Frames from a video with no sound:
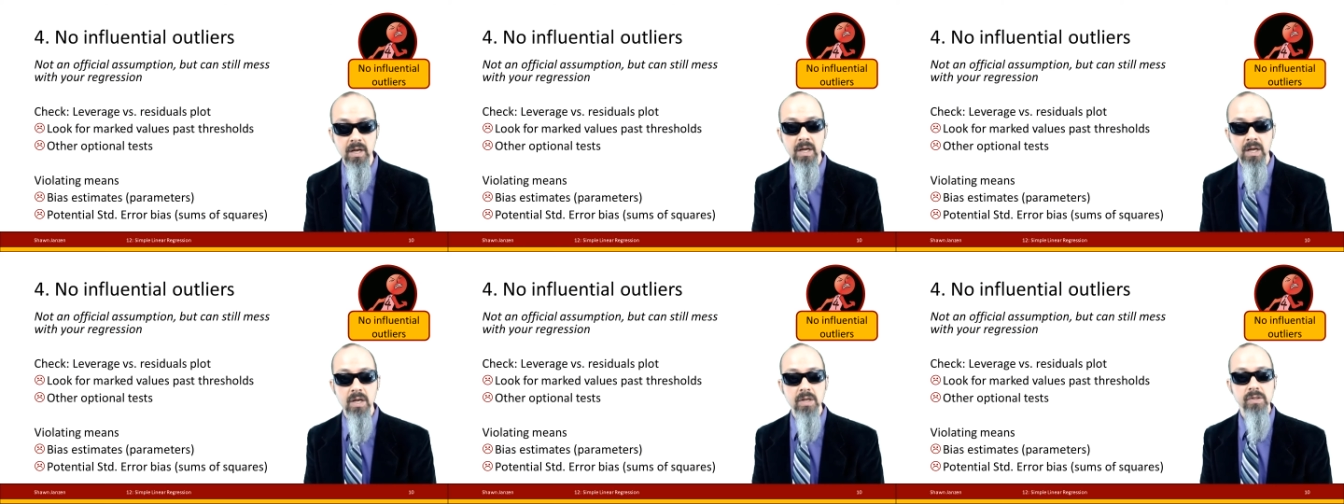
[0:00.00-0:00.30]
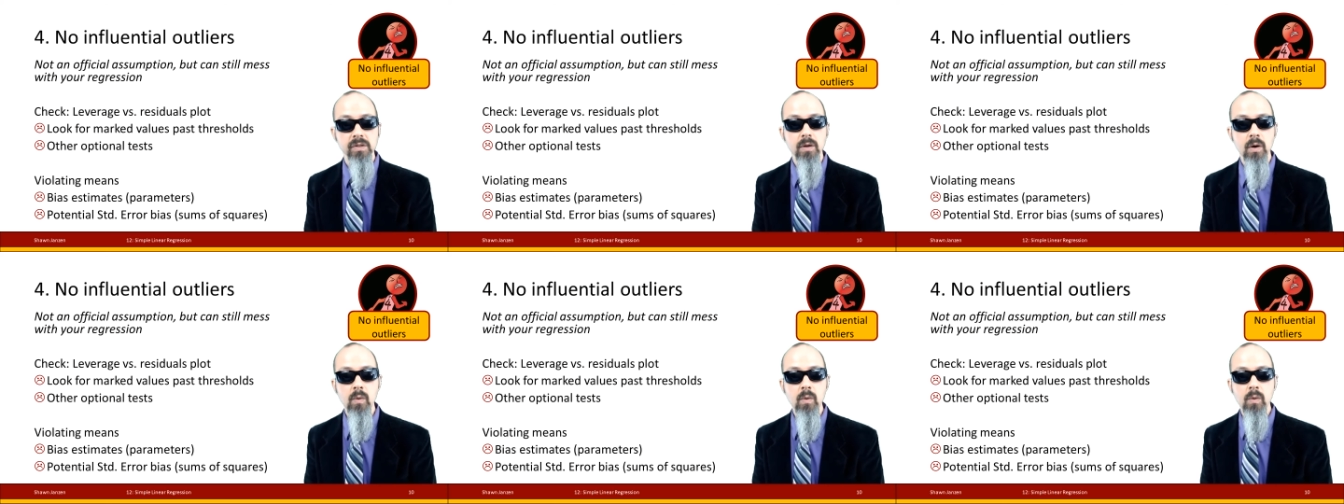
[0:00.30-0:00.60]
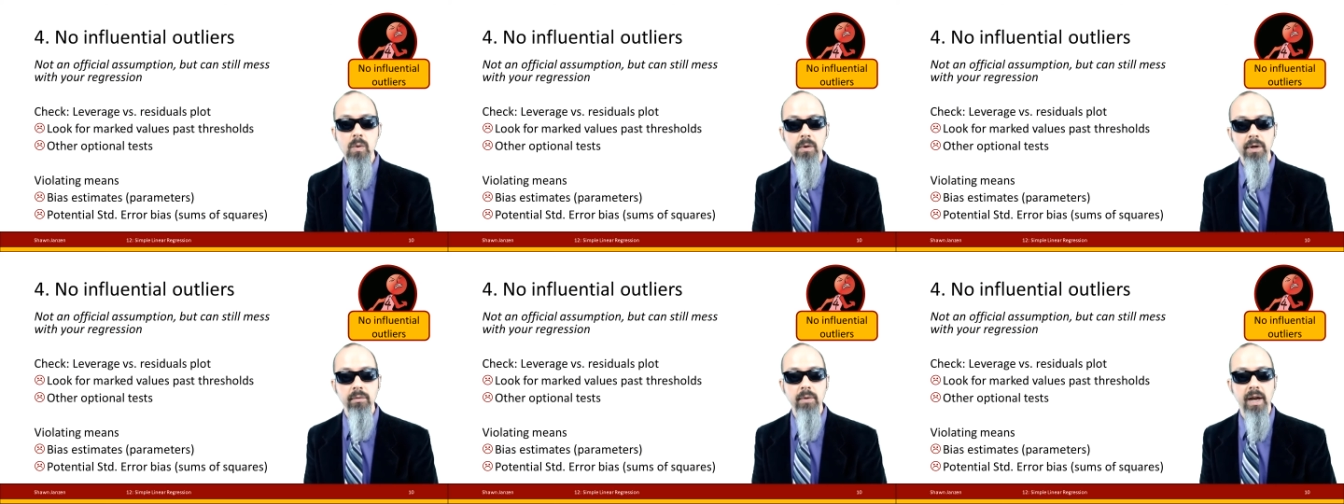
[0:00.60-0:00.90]
So don't
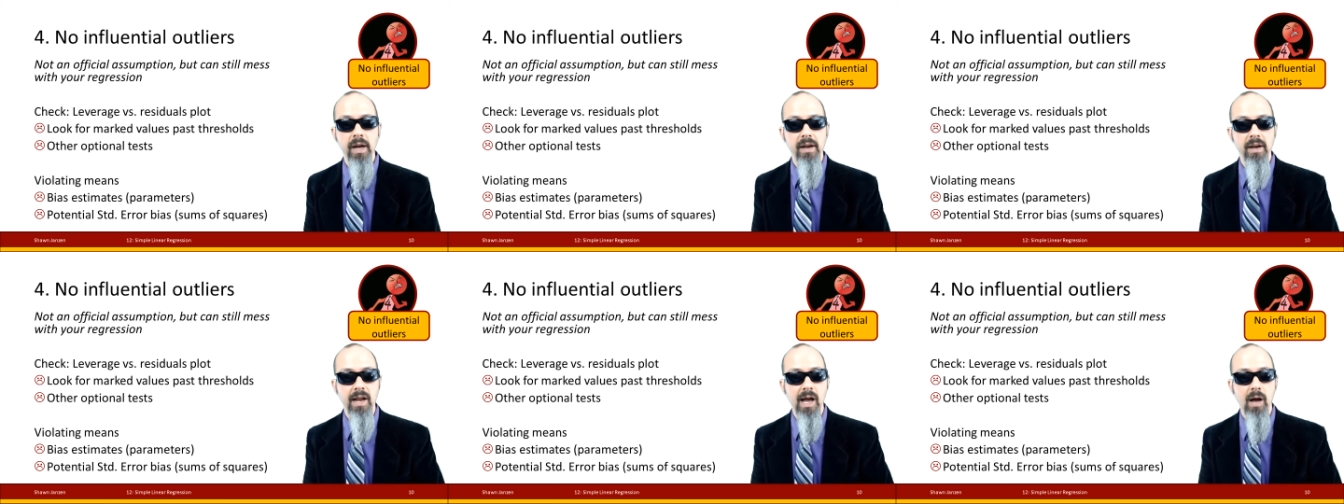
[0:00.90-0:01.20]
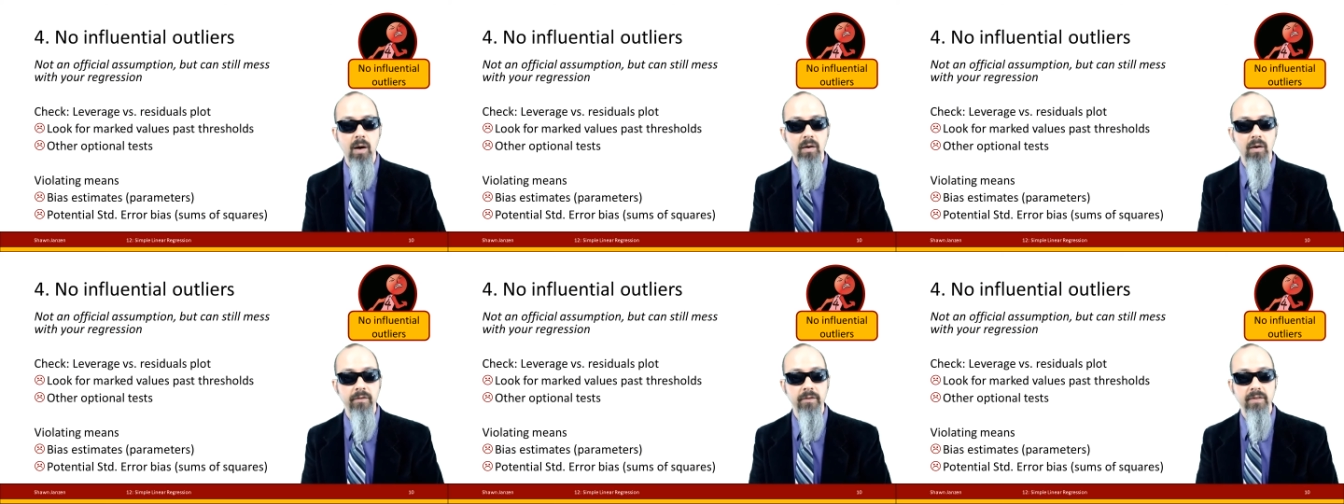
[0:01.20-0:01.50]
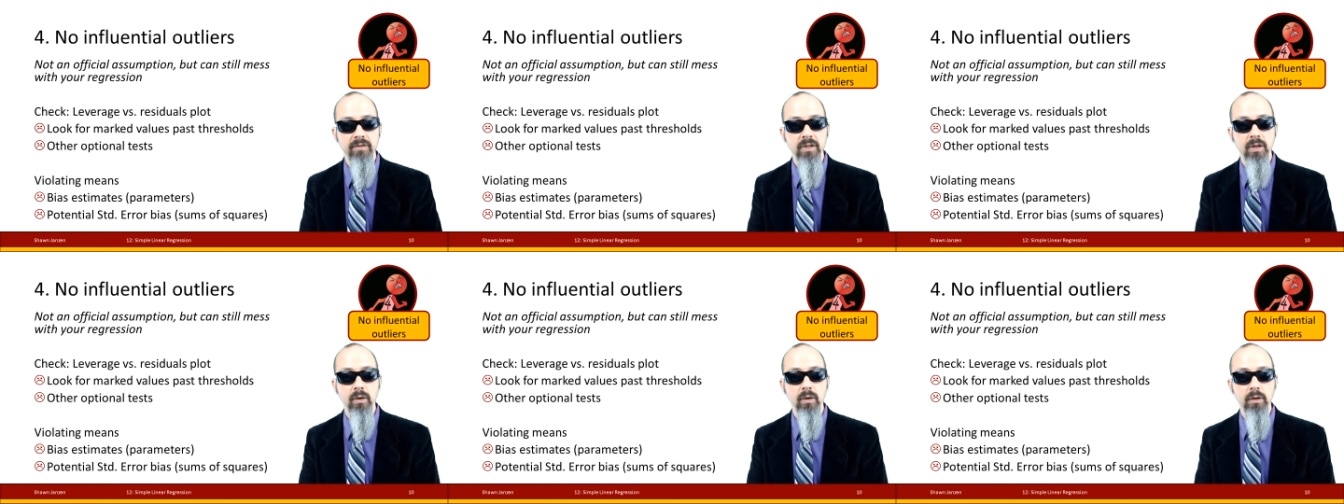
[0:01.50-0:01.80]
worry right now if you have
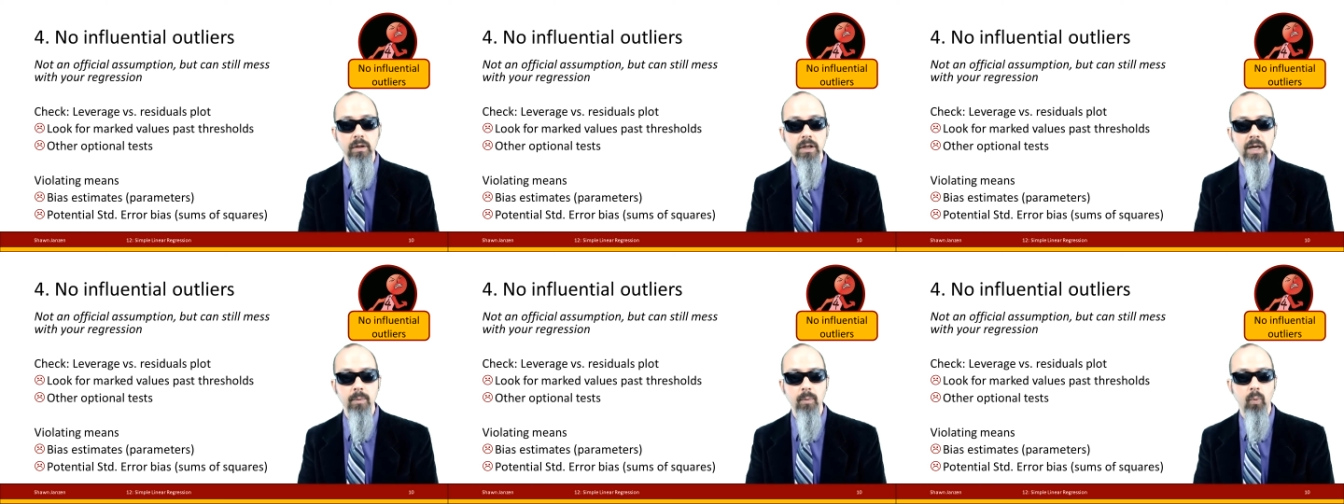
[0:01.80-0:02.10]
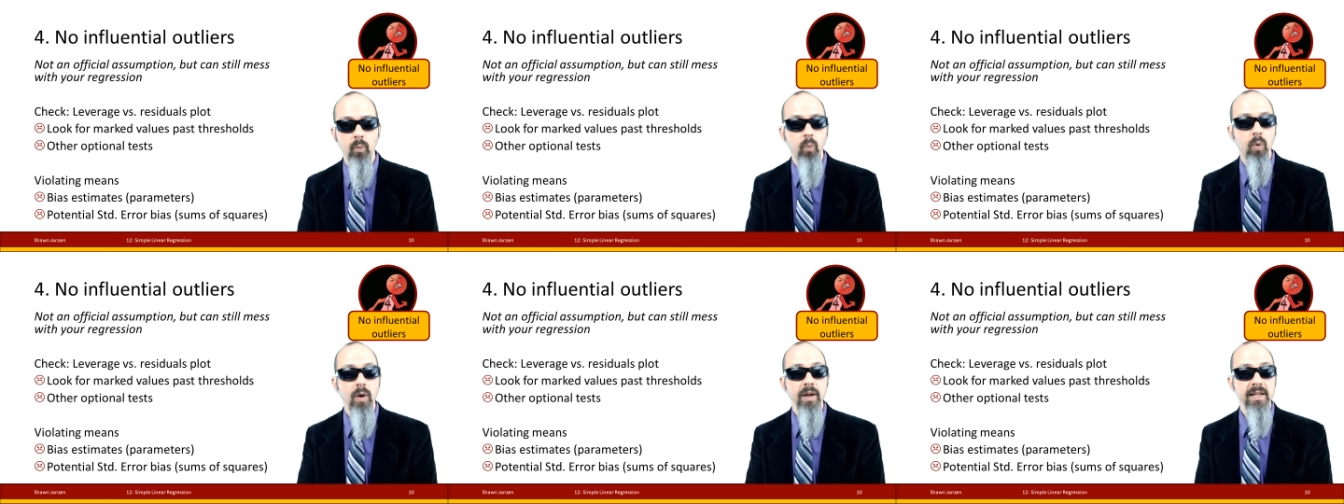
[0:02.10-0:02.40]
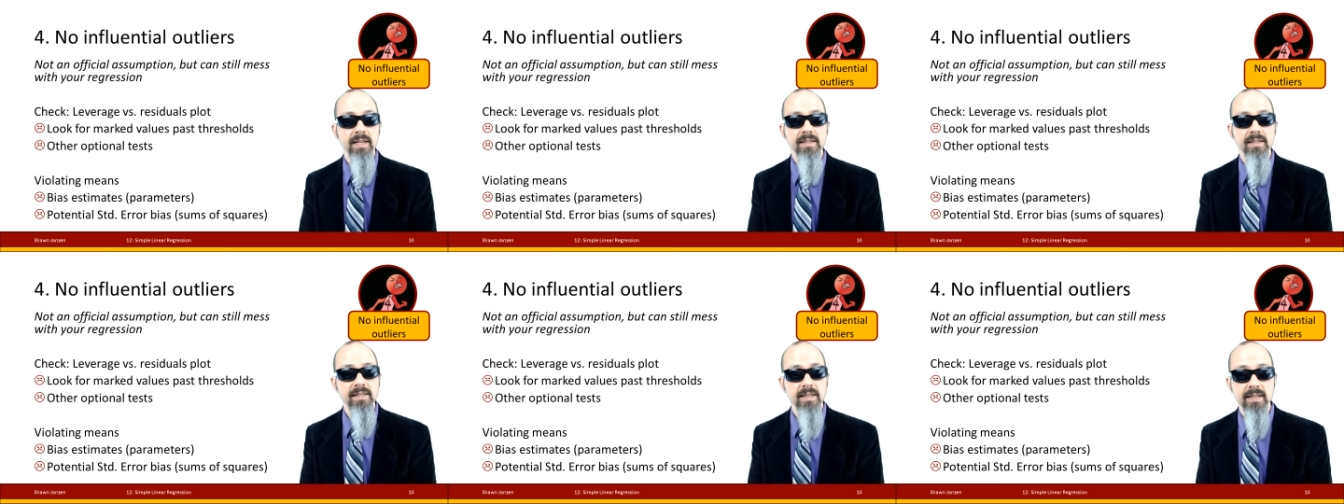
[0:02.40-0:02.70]
to go look up what
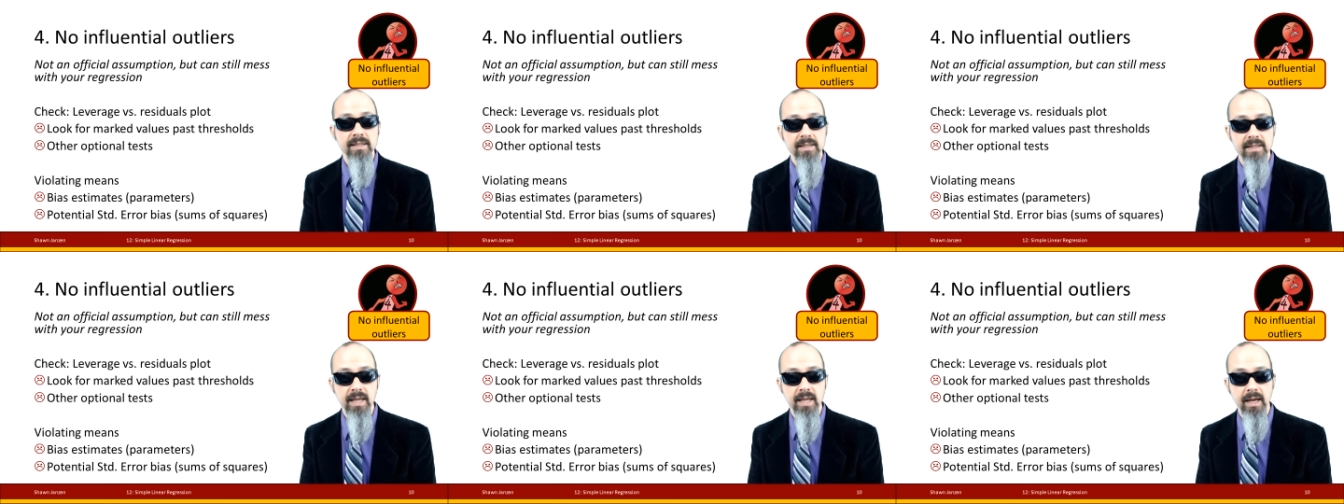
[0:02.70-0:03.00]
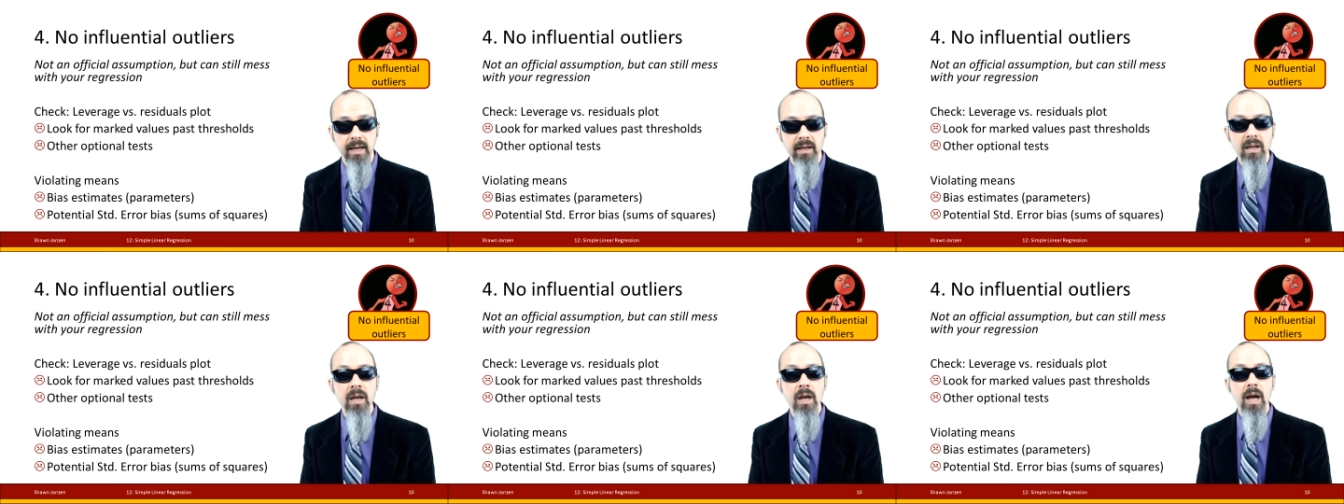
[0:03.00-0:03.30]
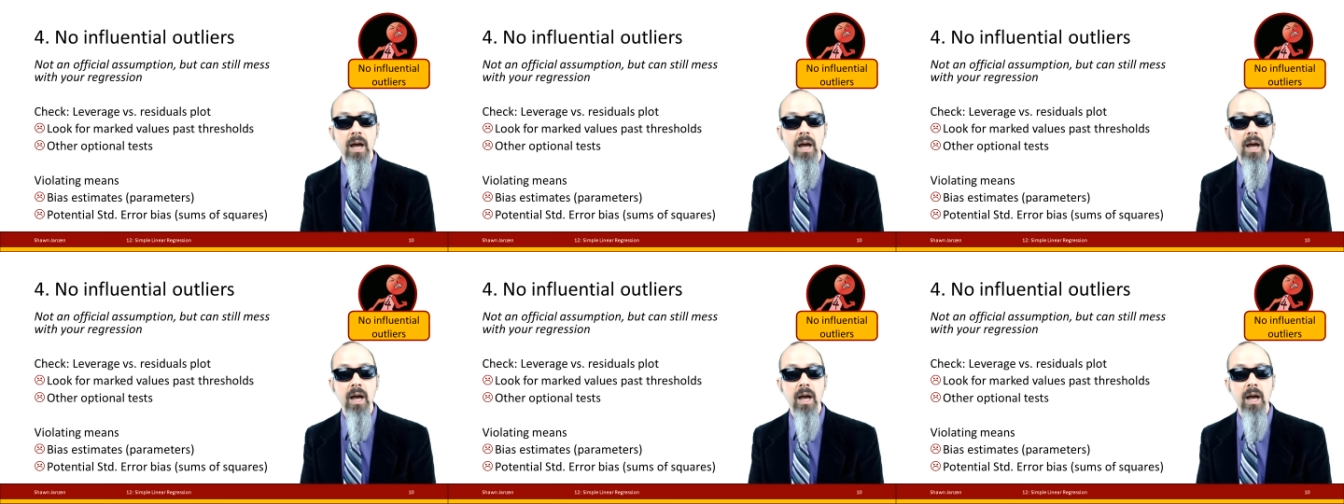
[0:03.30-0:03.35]
is this thing.